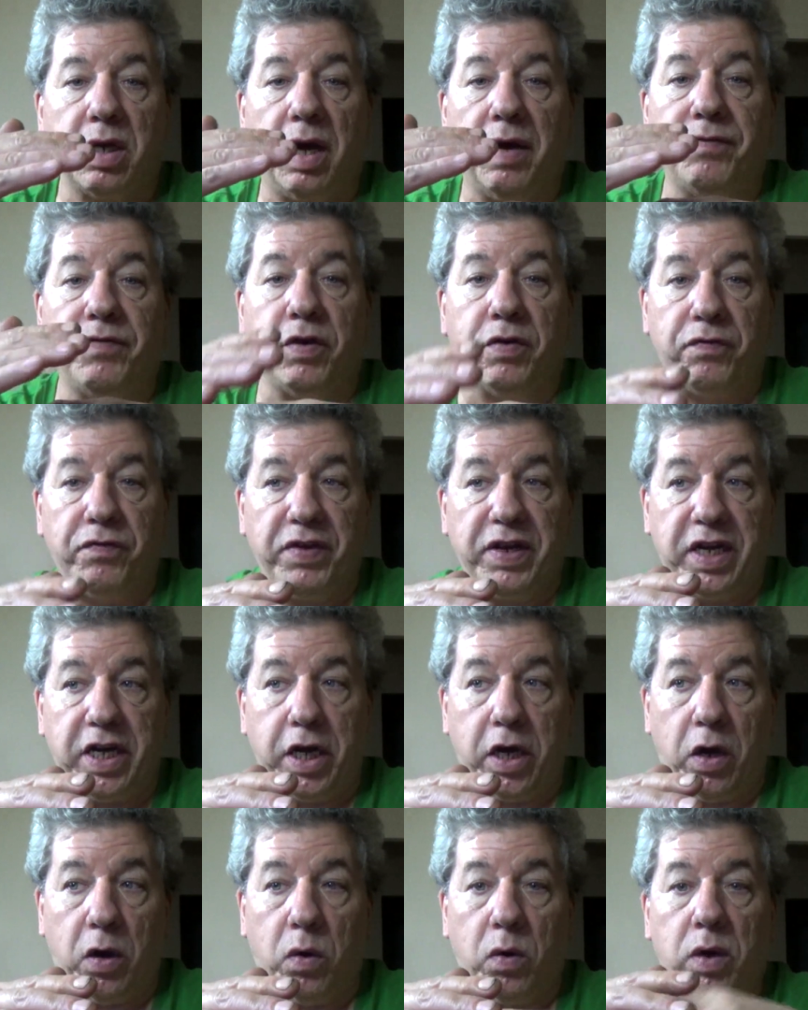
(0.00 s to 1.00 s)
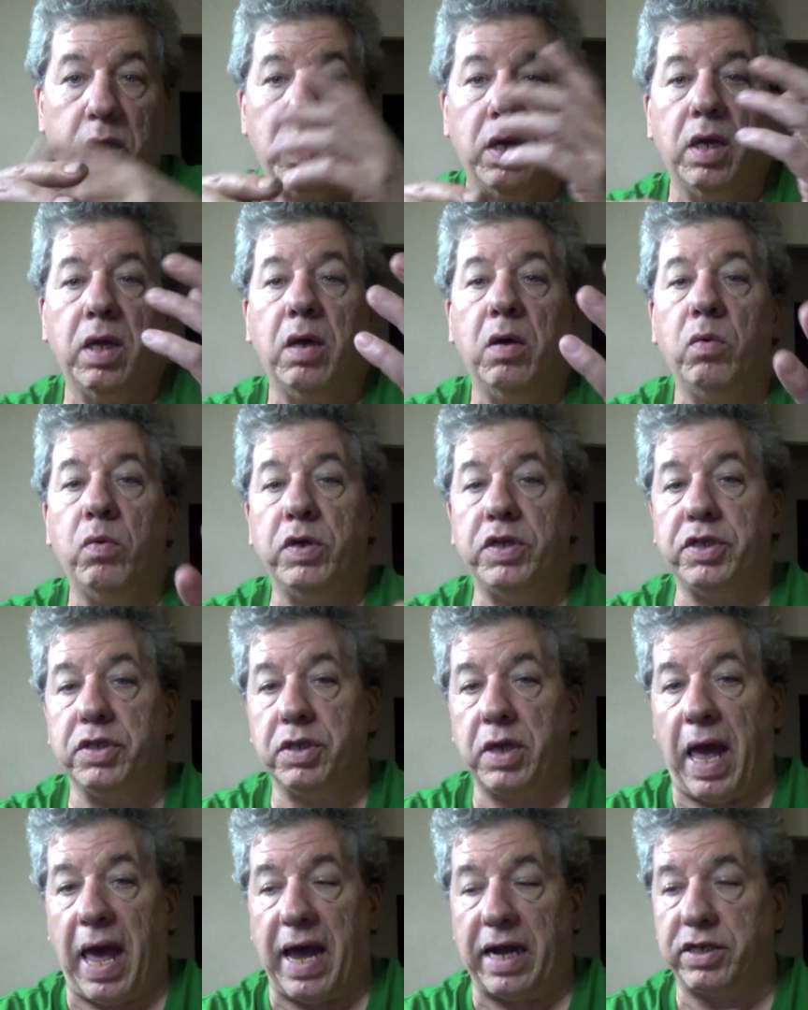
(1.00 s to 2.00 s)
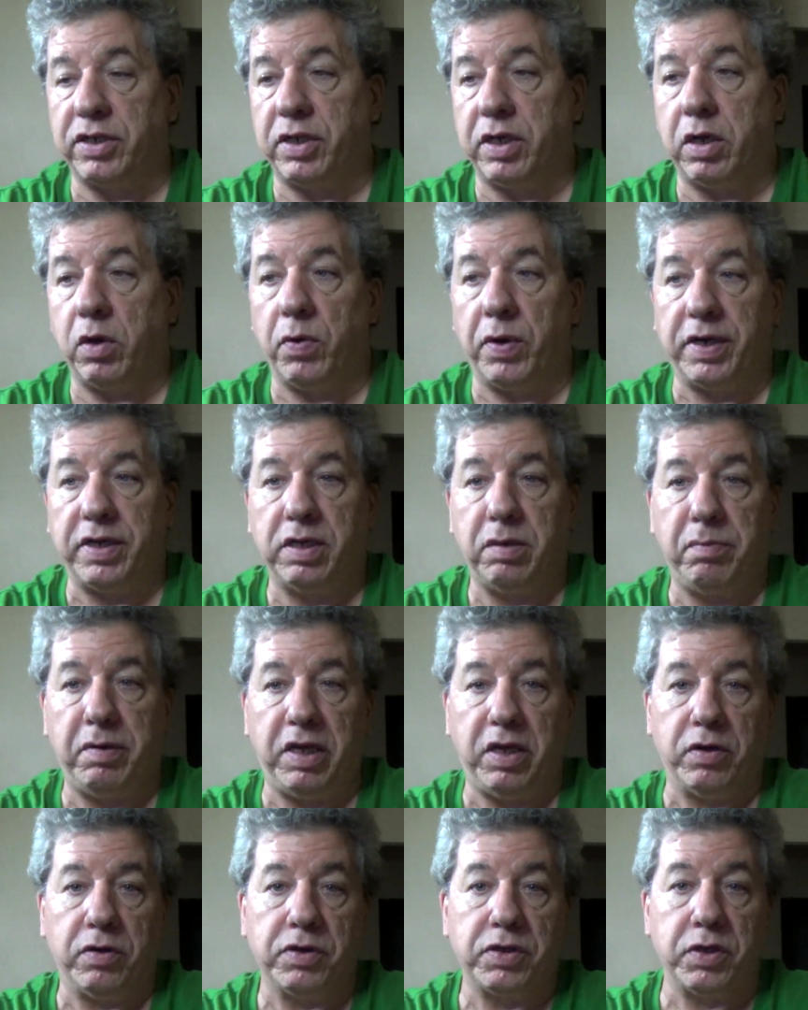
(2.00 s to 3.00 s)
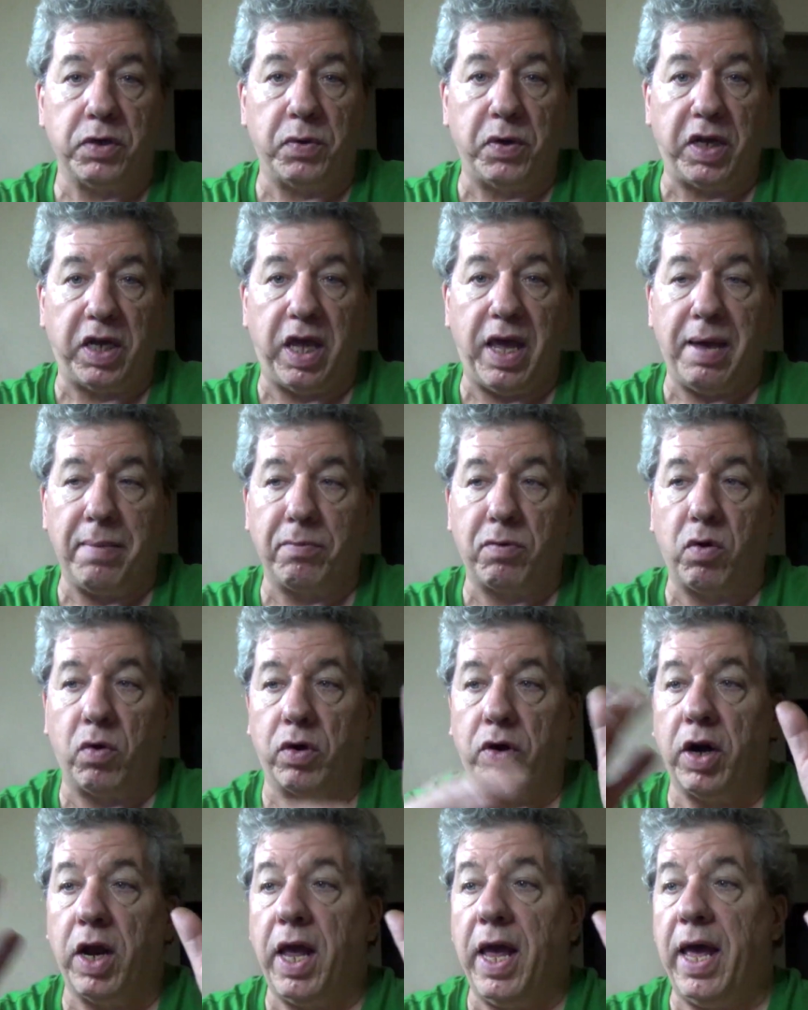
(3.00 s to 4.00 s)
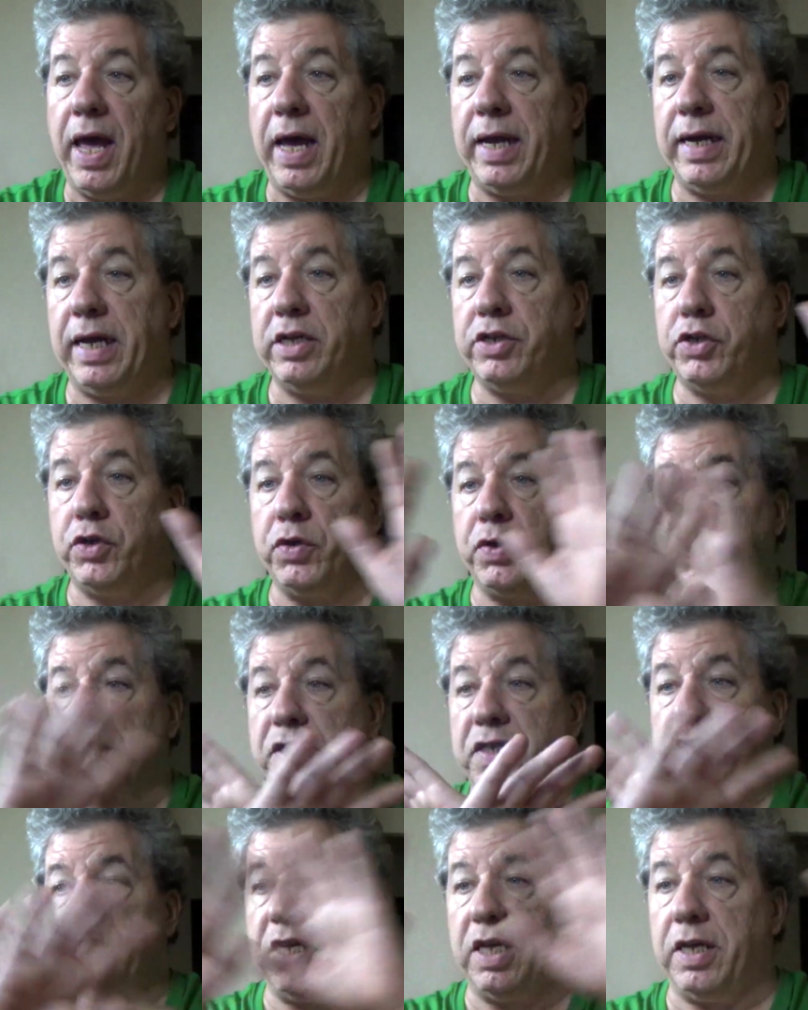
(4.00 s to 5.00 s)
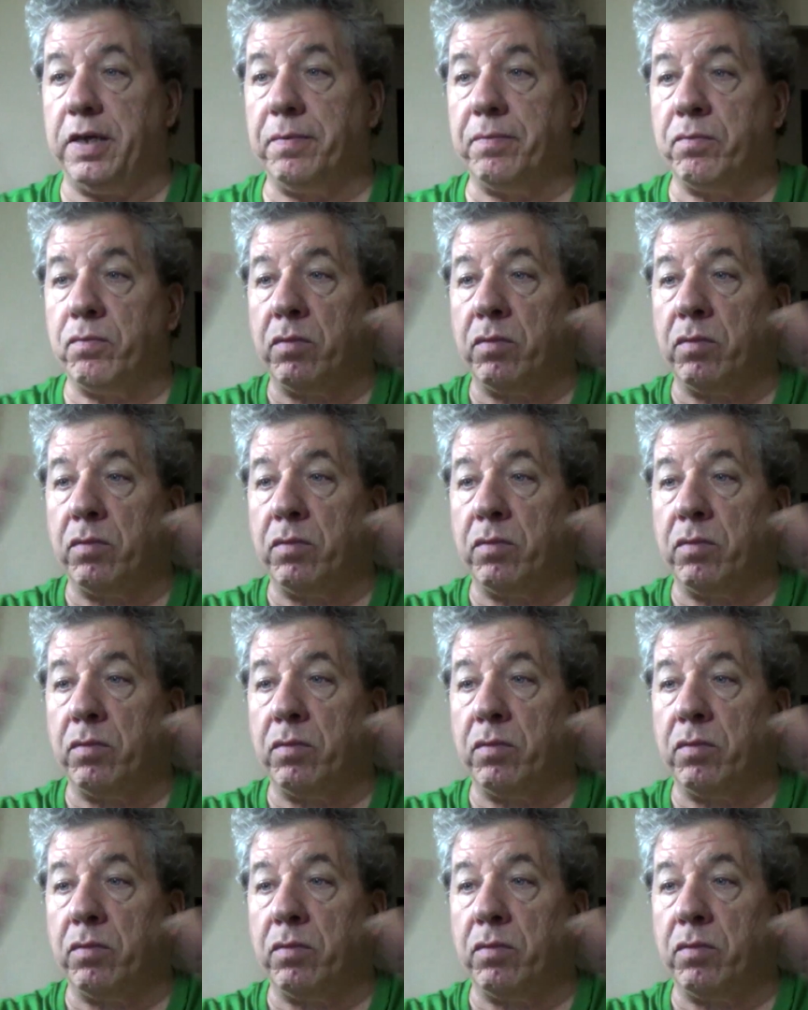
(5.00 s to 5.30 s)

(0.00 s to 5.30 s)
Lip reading: of your video, which is actually going to be your Sony camcorder. And as you can see,